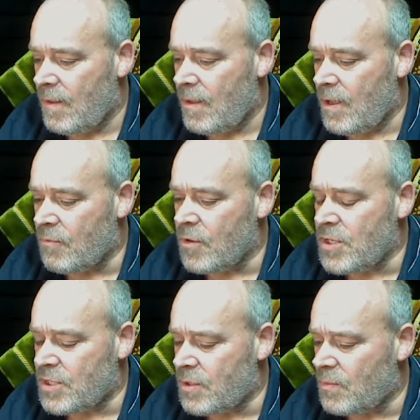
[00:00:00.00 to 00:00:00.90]
In
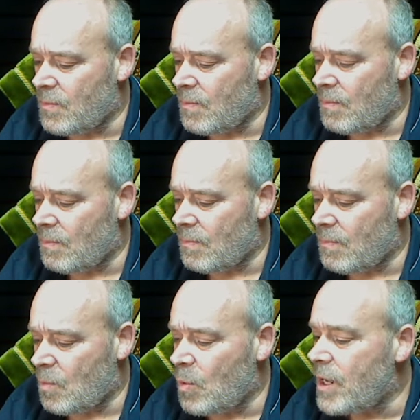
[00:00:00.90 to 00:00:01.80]
recent
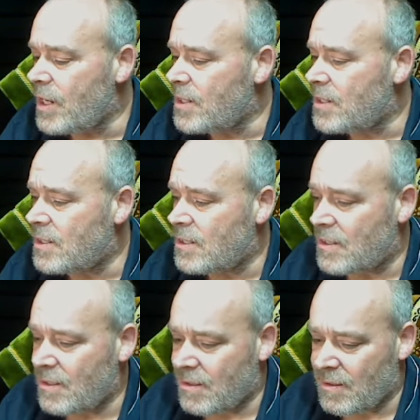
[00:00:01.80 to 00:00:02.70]

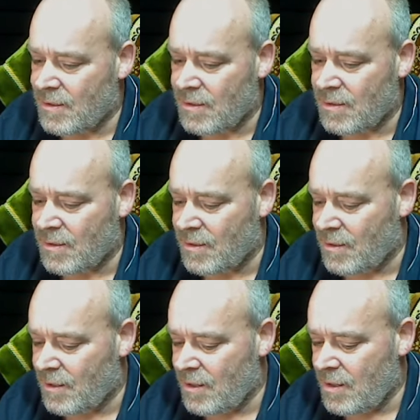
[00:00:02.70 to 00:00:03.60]
weeks,
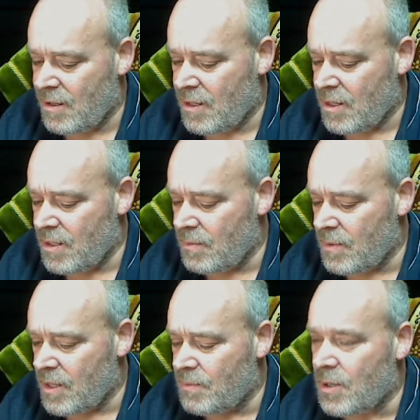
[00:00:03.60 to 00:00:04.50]

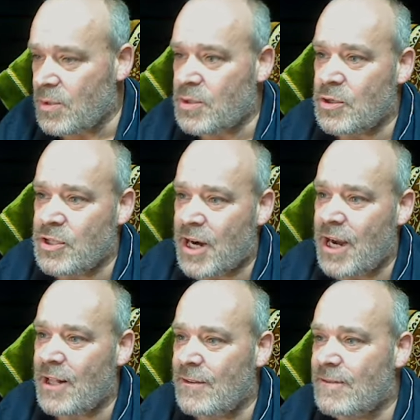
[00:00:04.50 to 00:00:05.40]
the, poster
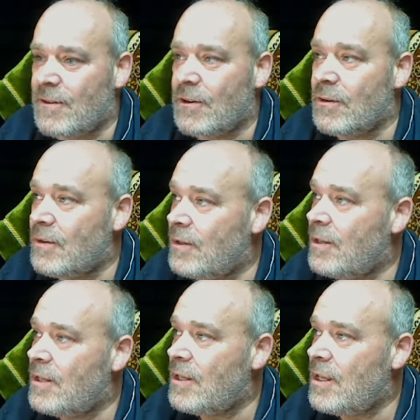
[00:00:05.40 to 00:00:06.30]
child for
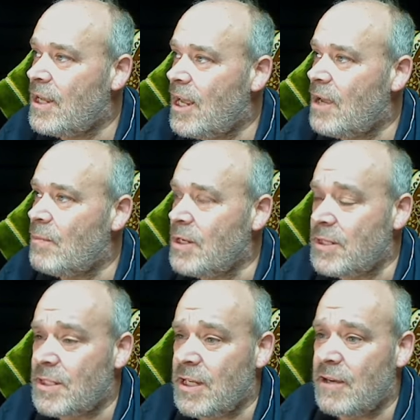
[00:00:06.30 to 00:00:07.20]

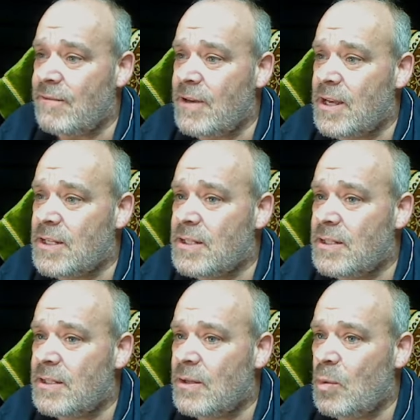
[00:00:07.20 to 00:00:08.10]

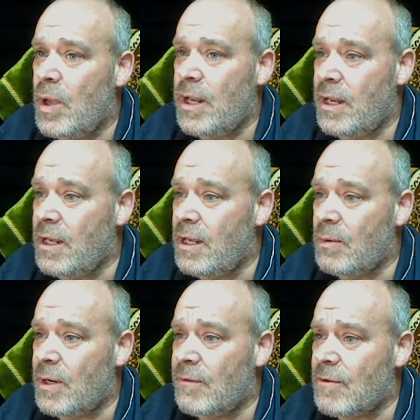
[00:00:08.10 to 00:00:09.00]
MECFS, Whitney, or
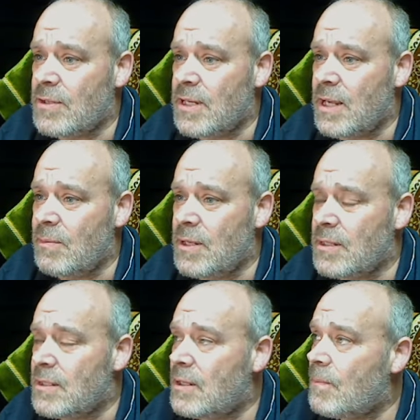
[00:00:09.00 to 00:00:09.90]
whatever his name is,